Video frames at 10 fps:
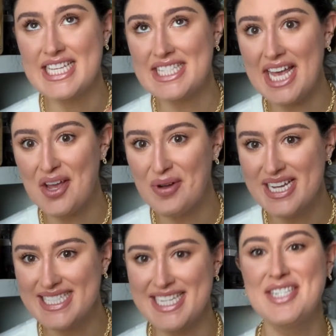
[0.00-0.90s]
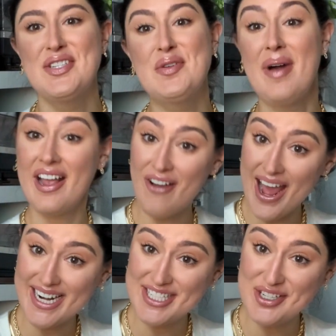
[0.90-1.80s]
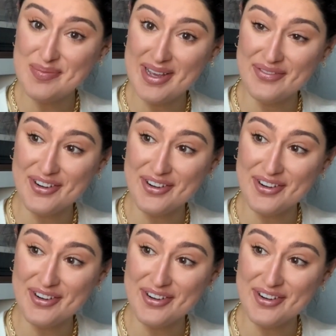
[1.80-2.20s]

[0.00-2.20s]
segues into my gratitude bit for